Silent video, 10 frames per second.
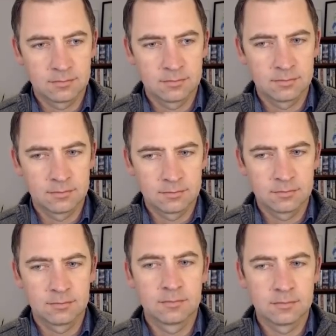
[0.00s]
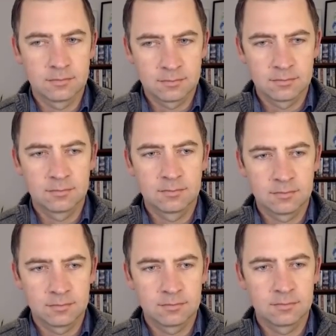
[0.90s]

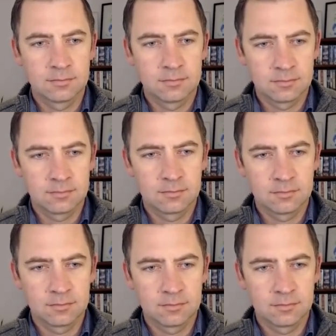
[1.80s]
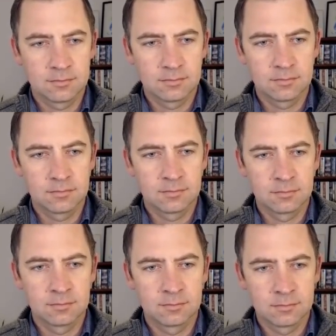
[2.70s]

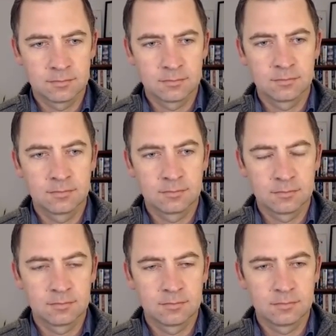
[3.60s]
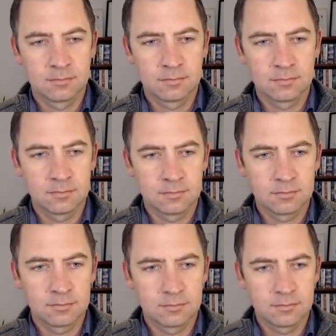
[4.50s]

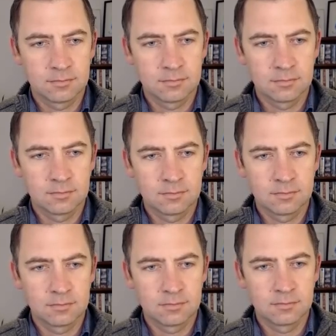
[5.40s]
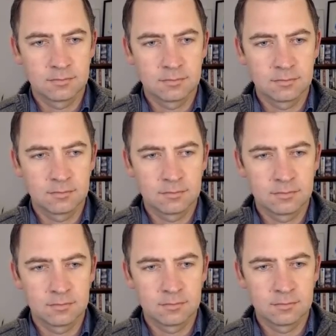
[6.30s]

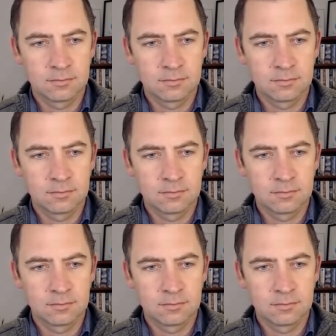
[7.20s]
The person shown says nothing.